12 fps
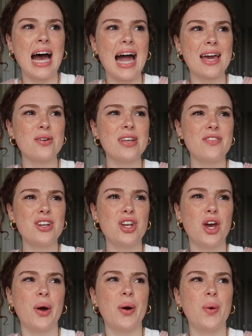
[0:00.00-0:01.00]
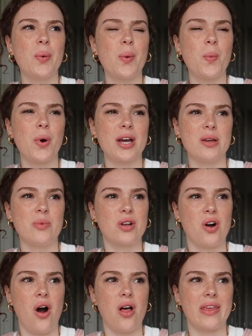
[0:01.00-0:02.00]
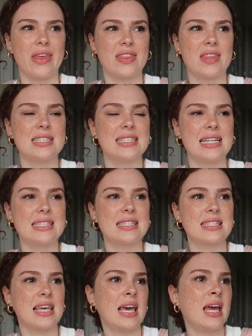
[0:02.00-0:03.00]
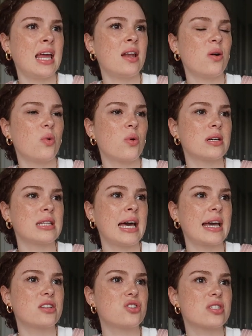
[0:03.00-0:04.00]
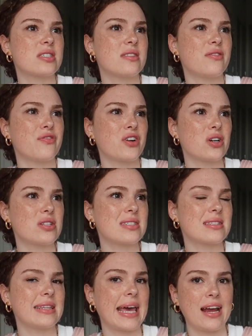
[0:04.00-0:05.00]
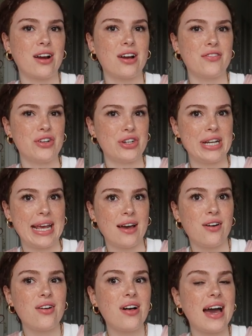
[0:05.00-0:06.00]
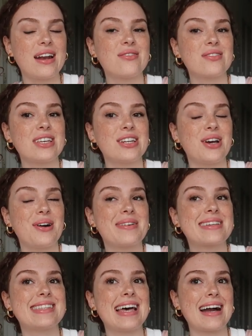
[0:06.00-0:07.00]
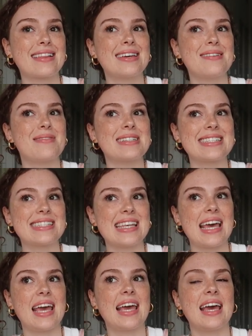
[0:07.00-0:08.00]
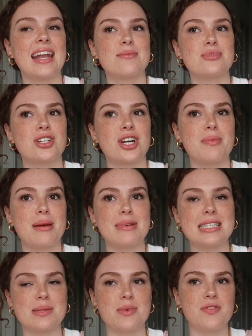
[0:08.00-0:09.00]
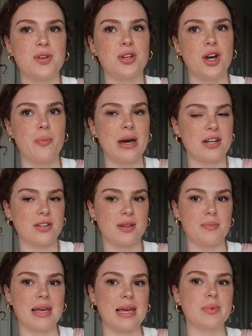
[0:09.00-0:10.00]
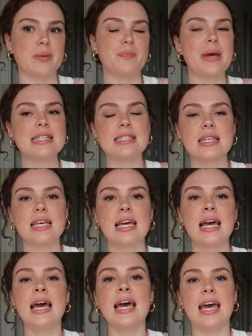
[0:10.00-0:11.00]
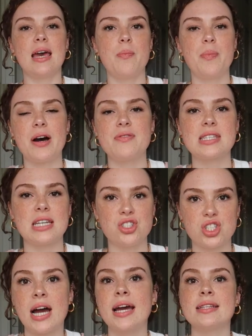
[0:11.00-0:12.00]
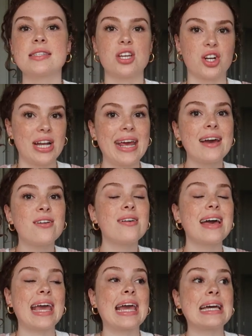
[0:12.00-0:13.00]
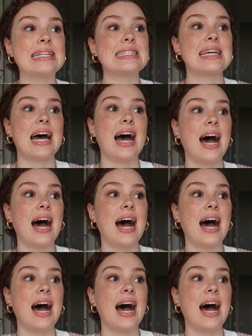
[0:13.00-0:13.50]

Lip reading: I don't even know what you would call it, like the dead skin or like just the first layer of your nail. I don't really know exactly what to say, and I'm sure maybe some of you know better than me, but basically it buffs and shines your nail, and